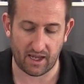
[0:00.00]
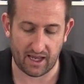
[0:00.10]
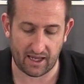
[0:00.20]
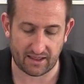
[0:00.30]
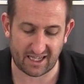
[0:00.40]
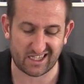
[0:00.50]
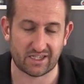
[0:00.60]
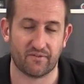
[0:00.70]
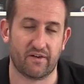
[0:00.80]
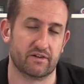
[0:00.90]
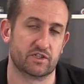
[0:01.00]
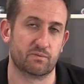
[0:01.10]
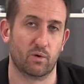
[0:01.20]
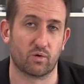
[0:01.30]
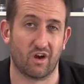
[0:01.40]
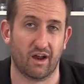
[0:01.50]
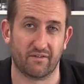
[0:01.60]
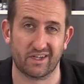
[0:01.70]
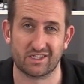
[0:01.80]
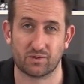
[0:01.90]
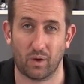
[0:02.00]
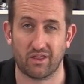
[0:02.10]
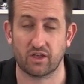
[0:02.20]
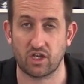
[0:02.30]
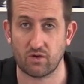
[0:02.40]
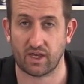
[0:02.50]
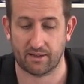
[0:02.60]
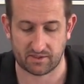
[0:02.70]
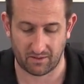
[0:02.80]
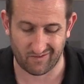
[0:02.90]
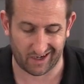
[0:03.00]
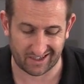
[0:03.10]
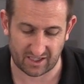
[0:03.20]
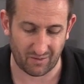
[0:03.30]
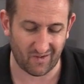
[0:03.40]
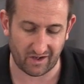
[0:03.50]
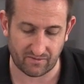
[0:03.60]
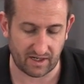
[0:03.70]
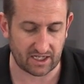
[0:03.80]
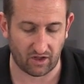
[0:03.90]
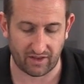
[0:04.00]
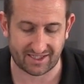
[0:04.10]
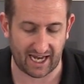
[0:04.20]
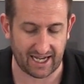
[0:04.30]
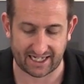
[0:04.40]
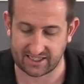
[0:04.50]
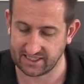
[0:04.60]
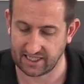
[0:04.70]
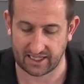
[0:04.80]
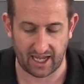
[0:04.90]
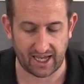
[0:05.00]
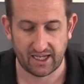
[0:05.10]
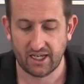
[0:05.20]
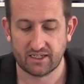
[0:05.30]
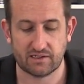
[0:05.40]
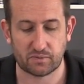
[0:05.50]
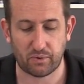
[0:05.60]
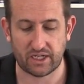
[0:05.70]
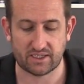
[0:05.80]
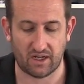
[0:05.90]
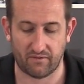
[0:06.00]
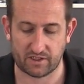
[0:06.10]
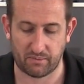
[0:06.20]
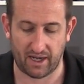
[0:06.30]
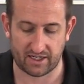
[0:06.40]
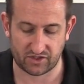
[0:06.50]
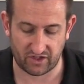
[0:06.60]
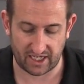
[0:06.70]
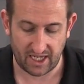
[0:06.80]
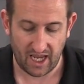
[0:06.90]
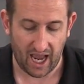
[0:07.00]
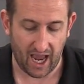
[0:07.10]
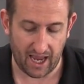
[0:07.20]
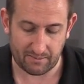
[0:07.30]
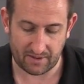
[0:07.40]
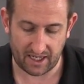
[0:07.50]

uh, this is a very small graph and this is one of the new games that we're running so we've only really got the 1080s in there so it's pretty self-explanatory um,